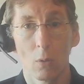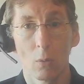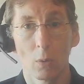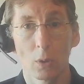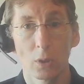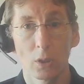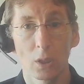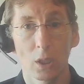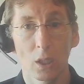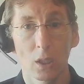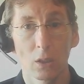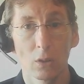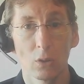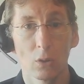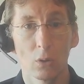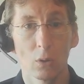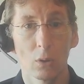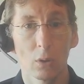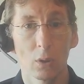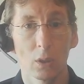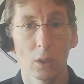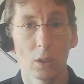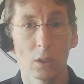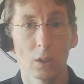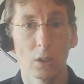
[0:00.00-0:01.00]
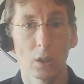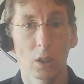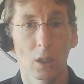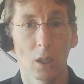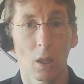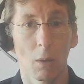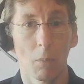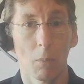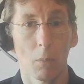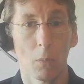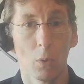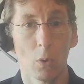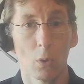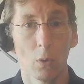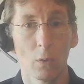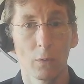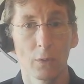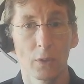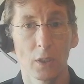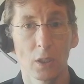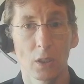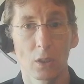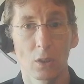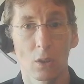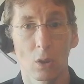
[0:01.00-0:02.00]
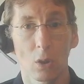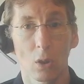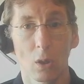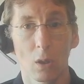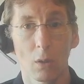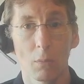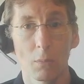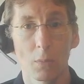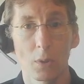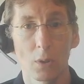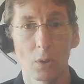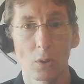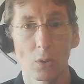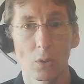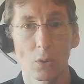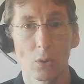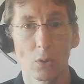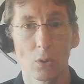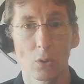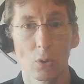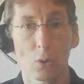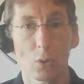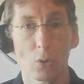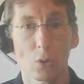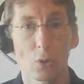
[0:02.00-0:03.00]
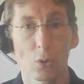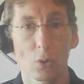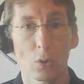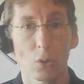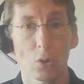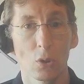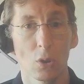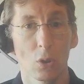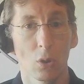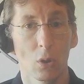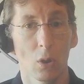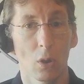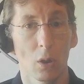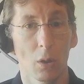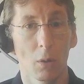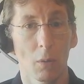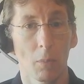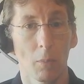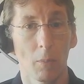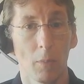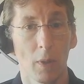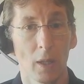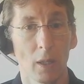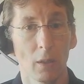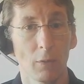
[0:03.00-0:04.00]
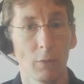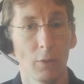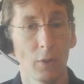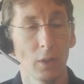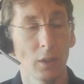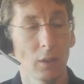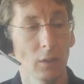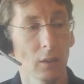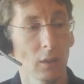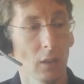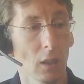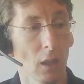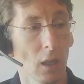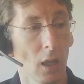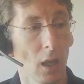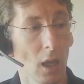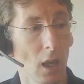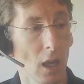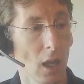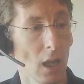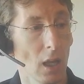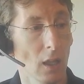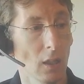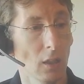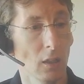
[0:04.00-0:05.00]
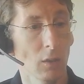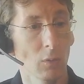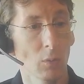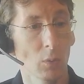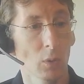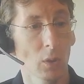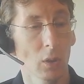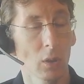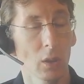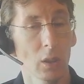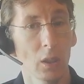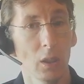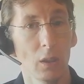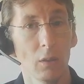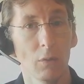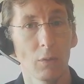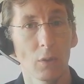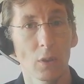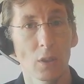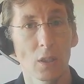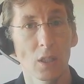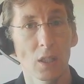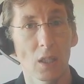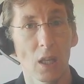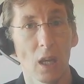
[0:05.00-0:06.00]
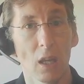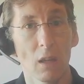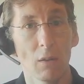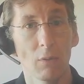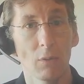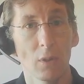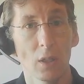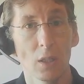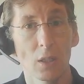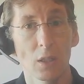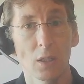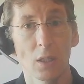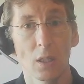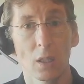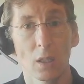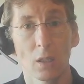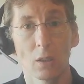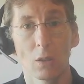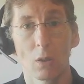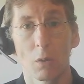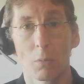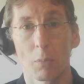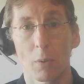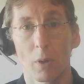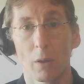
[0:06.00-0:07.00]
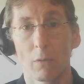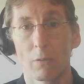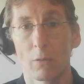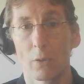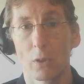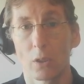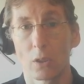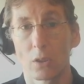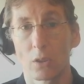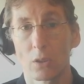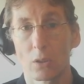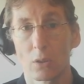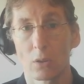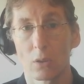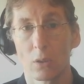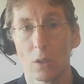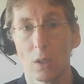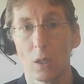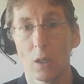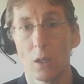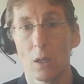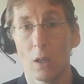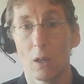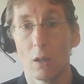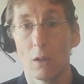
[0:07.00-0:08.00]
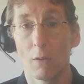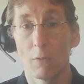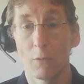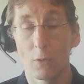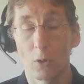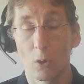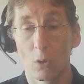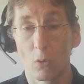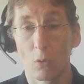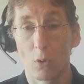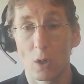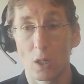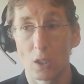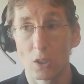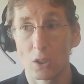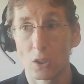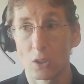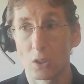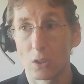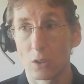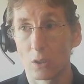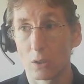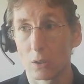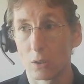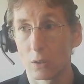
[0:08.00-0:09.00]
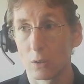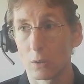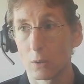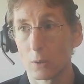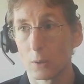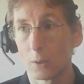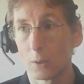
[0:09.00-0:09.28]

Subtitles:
What you can do is you can move these columns to suit your benefit, and it will even save this in your preference if you're registered.